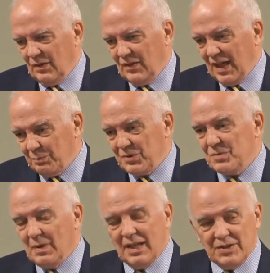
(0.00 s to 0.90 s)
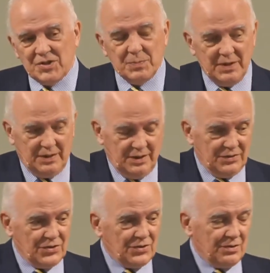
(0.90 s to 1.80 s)
That was my
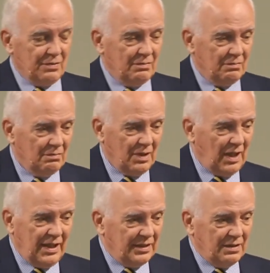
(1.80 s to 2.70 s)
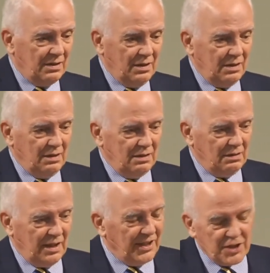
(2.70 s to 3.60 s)
experience. I had
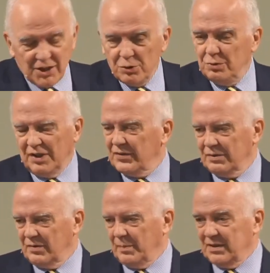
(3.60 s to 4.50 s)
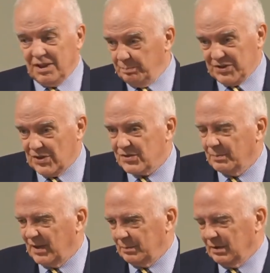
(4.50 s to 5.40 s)
I knew nothing of the Bible, didn't possess a
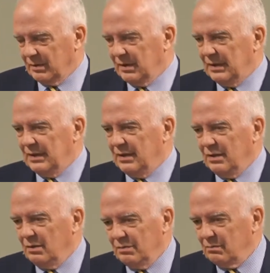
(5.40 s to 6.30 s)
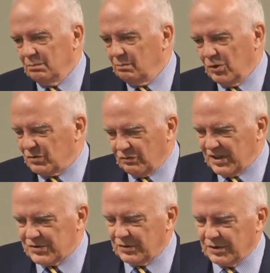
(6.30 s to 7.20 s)
Bible. Wasn't
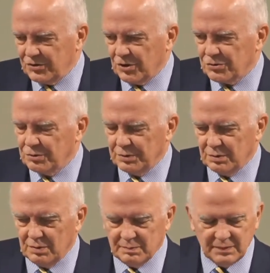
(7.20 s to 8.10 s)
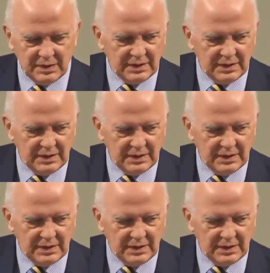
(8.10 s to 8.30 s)
raised in a church going home.